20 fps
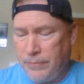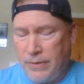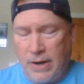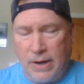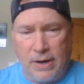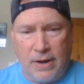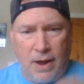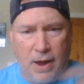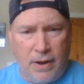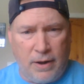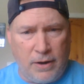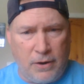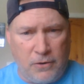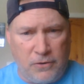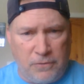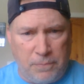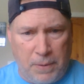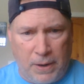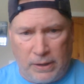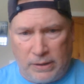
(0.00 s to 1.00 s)
And it kind of
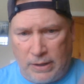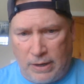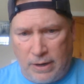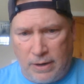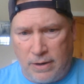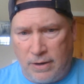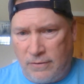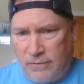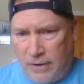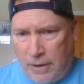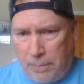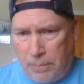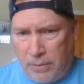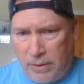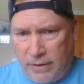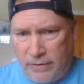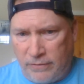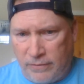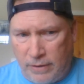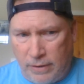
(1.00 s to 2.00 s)
goes back to that
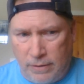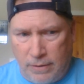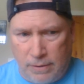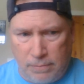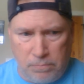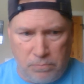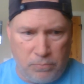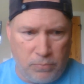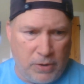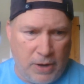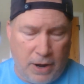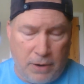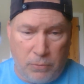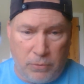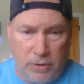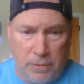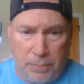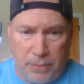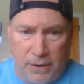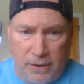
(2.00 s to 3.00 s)
example I said, that guy
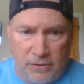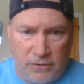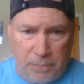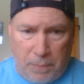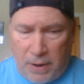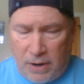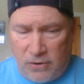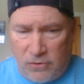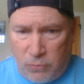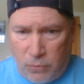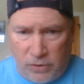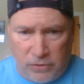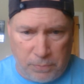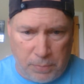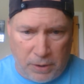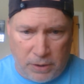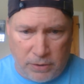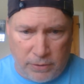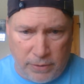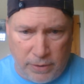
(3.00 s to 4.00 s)
wanted to play a Spanish
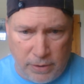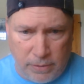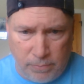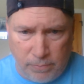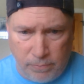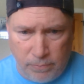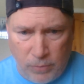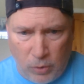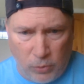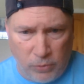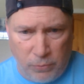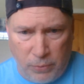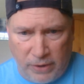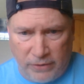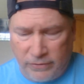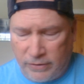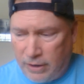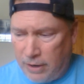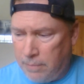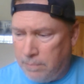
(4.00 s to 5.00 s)
swashbuckler in an Old
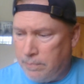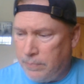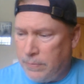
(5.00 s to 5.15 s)
West game.